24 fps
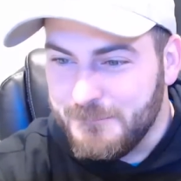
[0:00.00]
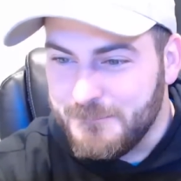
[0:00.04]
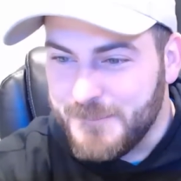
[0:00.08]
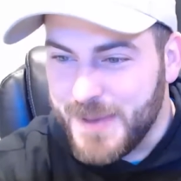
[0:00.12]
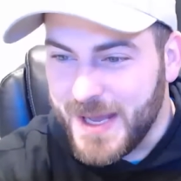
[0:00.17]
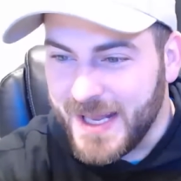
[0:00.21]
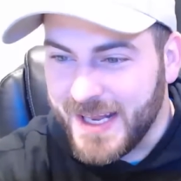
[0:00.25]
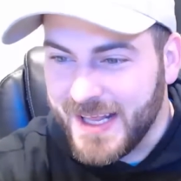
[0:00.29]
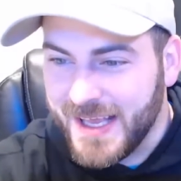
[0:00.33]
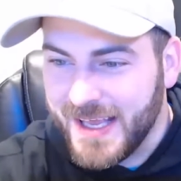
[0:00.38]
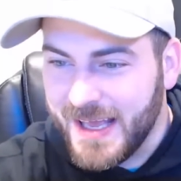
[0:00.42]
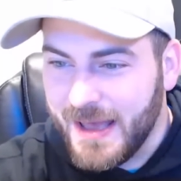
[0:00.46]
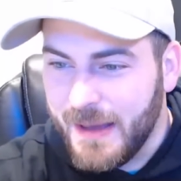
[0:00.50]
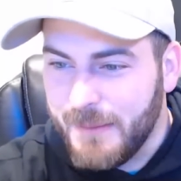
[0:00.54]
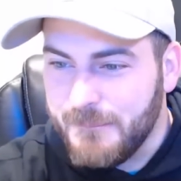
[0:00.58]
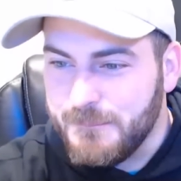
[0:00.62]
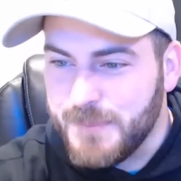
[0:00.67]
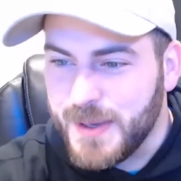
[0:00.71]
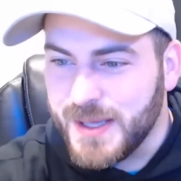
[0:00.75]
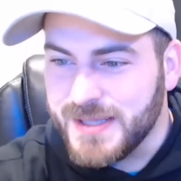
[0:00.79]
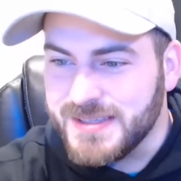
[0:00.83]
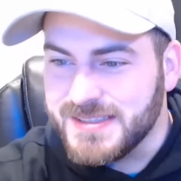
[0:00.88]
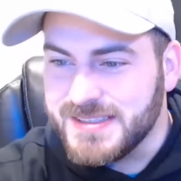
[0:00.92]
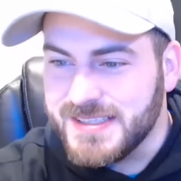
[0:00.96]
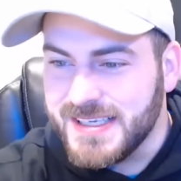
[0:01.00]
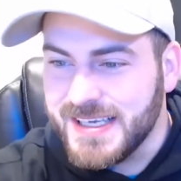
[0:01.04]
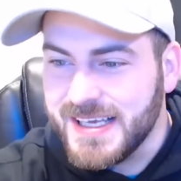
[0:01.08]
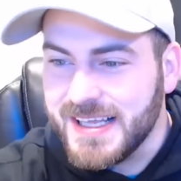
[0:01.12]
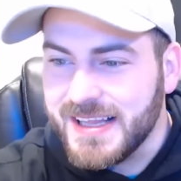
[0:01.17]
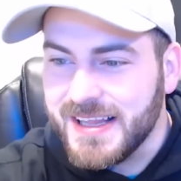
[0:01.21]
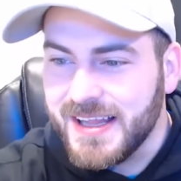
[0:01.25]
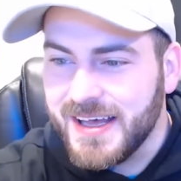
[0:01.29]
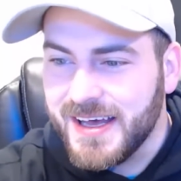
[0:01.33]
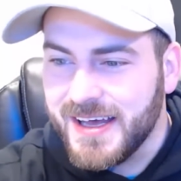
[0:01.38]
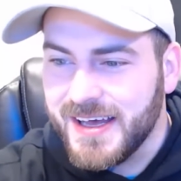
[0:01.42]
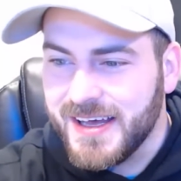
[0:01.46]
Benny
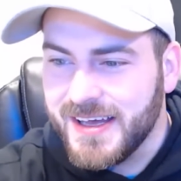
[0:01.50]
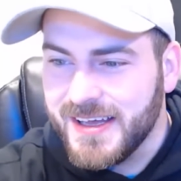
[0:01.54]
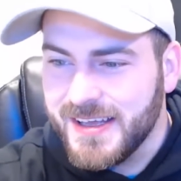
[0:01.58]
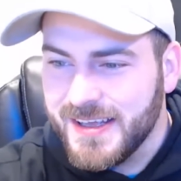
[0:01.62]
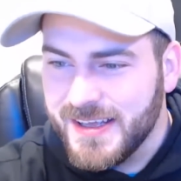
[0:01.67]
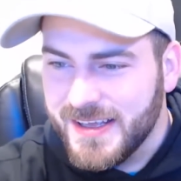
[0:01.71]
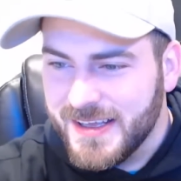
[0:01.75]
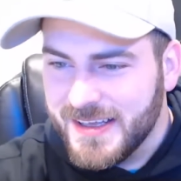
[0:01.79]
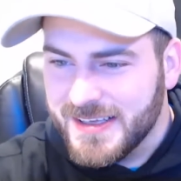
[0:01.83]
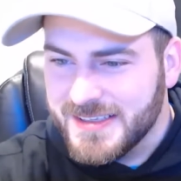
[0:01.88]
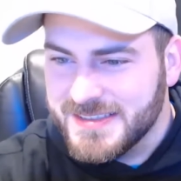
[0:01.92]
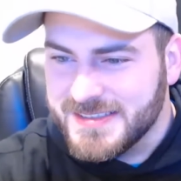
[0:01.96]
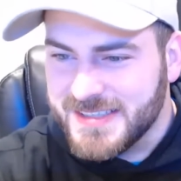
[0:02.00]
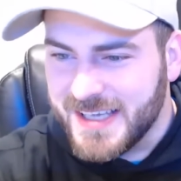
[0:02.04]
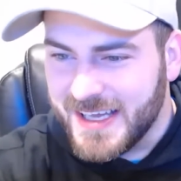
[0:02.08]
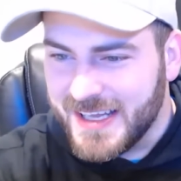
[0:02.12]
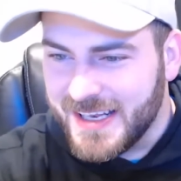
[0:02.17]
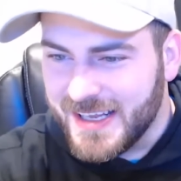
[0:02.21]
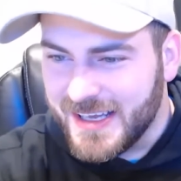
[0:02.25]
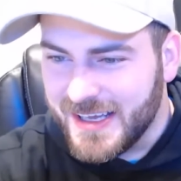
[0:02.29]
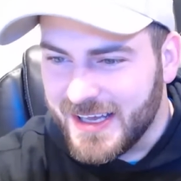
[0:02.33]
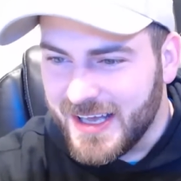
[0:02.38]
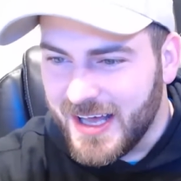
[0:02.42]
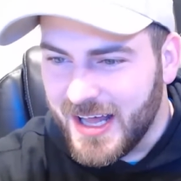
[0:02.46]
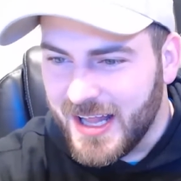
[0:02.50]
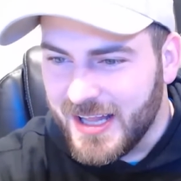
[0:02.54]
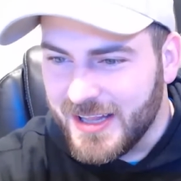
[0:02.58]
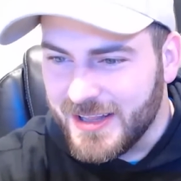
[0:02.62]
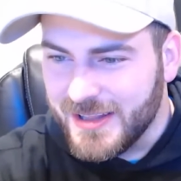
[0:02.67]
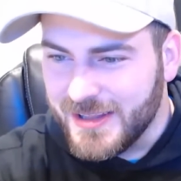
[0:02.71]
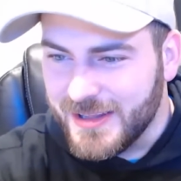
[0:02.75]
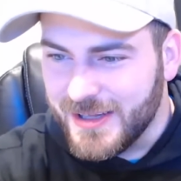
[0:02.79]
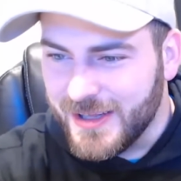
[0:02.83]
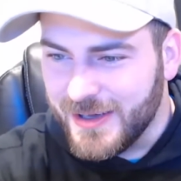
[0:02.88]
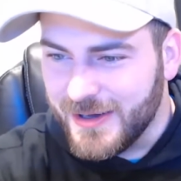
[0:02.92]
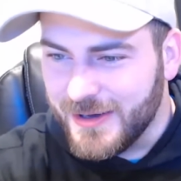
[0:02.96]
Padilla said,
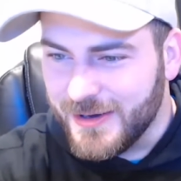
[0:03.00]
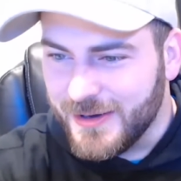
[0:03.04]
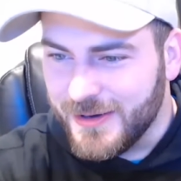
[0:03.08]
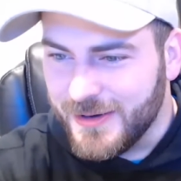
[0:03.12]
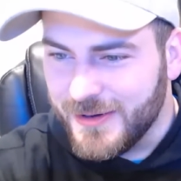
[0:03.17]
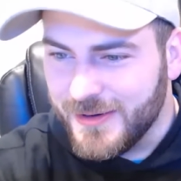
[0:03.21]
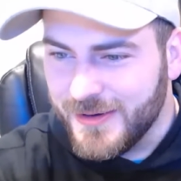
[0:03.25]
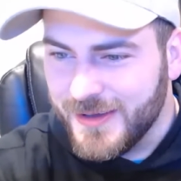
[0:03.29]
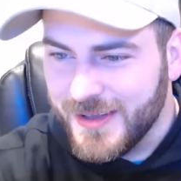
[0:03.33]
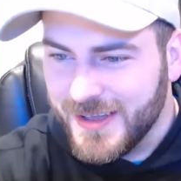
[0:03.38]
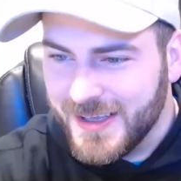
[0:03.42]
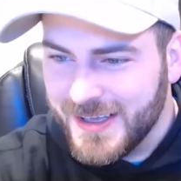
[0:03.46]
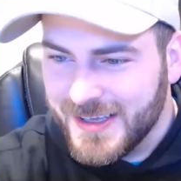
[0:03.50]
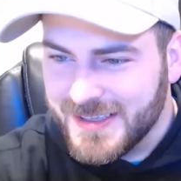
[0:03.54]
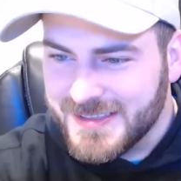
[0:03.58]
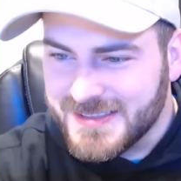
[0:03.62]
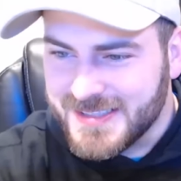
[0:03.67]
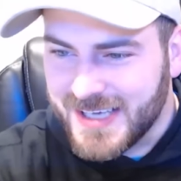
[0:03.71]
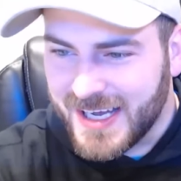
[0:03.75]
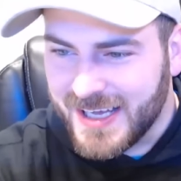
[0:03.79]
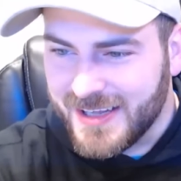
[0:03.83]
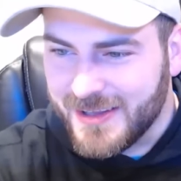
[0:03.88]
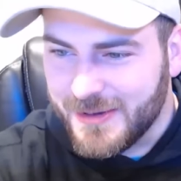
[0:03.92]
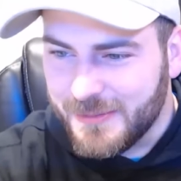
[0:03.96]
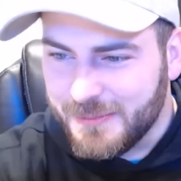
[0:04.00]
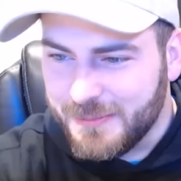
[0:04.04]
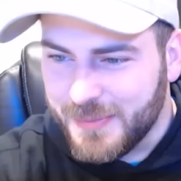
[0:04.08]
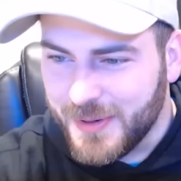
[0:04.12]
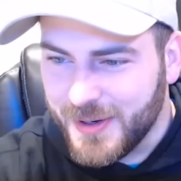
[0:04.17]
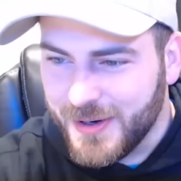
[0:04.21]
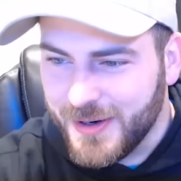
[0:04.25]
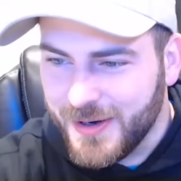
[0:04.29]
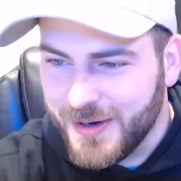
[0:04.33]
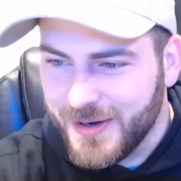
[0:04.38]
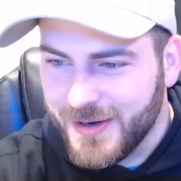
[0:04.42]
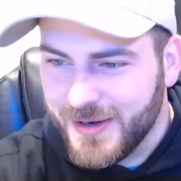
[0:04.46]
hello. Tyler
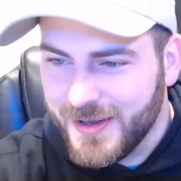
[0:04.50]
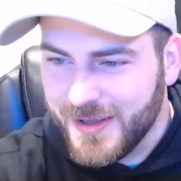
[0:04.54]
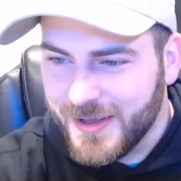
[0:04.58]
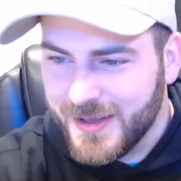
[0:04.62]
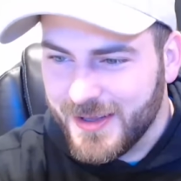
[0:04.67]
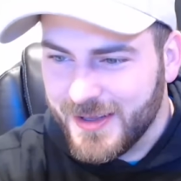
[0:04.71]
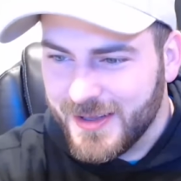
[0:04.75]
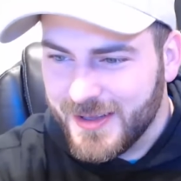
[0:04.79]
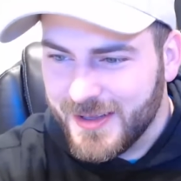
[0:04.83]
Bird,